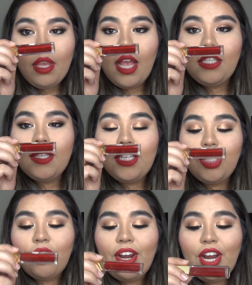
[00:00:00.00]
It's this
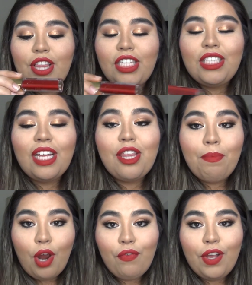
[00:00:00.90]
shade right here, and this is like the
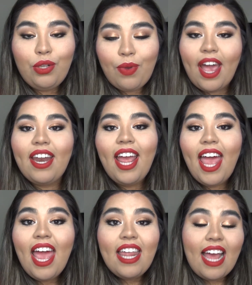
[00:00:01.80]
perfect red
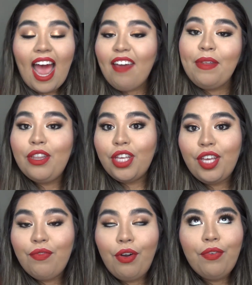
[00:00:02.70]
that I've been
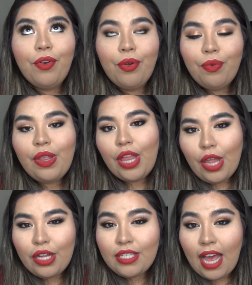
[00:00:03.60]
looking for a really
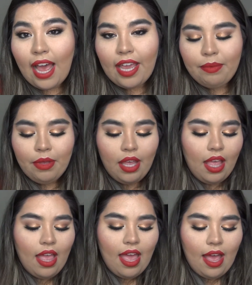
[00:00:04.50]
long time.
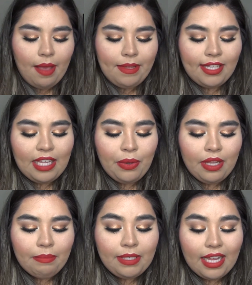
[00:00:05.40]
It's a liquid
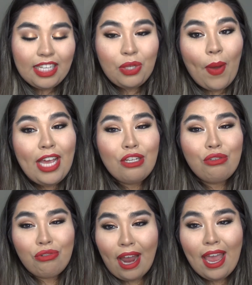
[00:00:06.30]
lipstick. It's quite
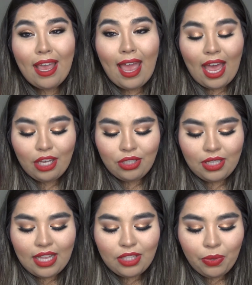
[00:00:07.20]
drying
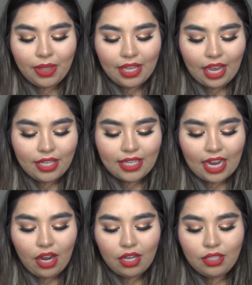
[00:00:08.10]
actually. That's the only thing I can
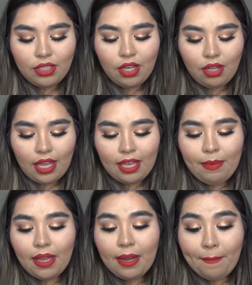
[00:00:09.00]
say I honestly don't like
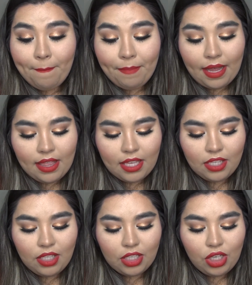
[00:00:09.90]
about it, but
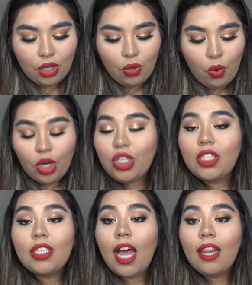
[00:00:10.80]
this is such a
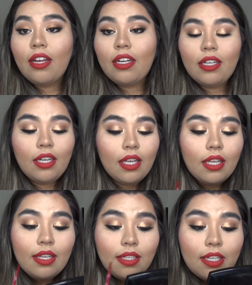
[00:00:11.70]
gorgeous color.
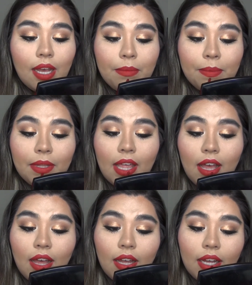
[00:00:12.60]
So I'm gonna put
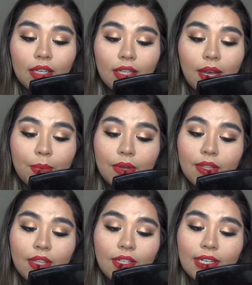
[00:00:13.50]
that on top
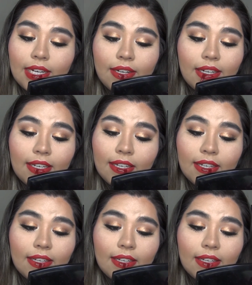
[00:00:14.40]
of the cherry.